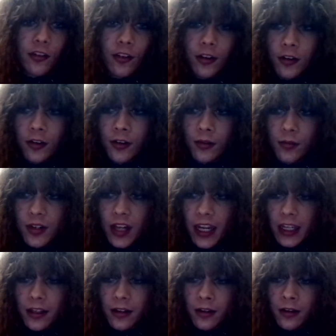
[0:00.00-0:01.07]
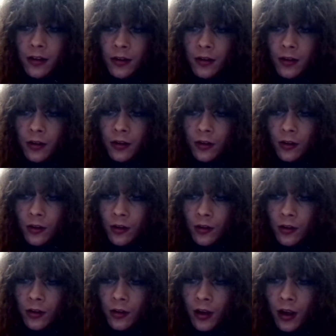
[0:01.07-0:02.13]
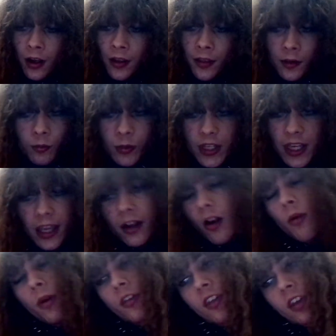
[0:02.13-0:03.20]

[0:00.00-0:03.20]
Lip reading: that are taken that we can't always